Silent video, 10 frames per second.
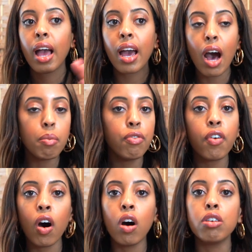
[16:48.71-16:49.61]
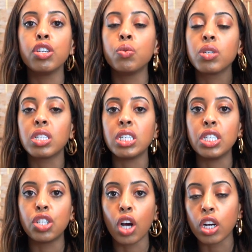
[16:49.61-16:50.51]
Come fall, you will
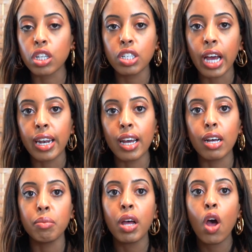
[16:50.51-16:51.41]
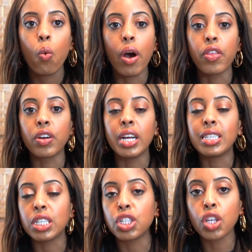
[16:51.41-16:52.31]
see darker denim, whether
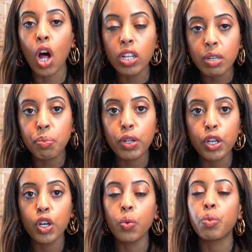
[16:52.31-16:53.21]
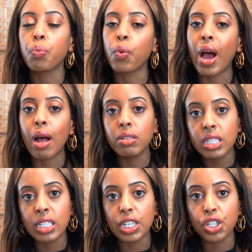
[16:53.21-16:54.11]
it's a solid blue with brown
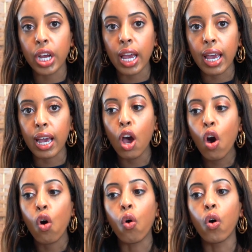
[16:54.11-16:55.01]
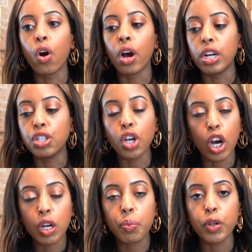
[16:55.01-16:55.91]
stitching or a
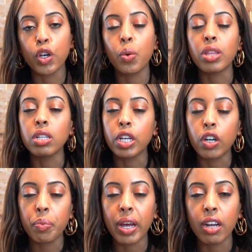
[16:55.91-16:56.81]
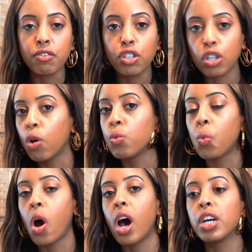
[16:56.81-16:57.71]
dark blue with a little bit of stone
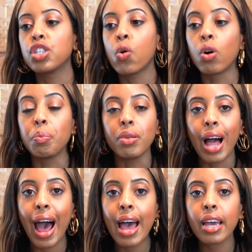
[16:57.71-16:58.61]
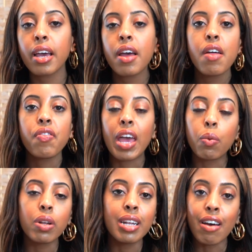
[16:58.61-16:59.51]
wash or black. They
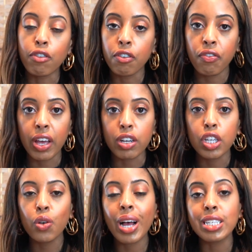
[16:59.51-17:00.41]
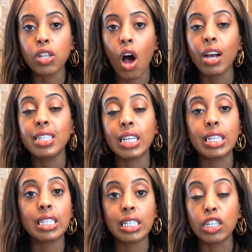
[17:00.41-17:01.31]
will never fail you as long as they
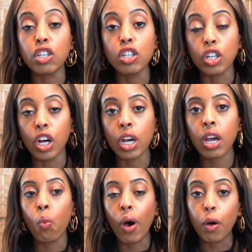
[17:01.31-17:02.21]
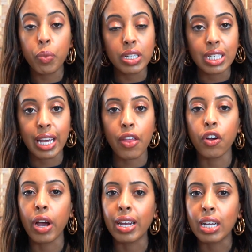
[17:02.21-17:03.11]
still look well put
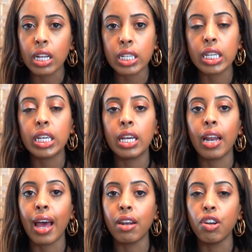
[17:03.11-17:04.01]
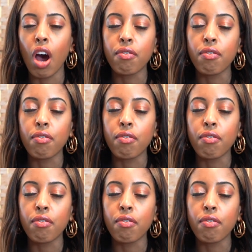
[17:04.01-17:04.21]
together and clean and not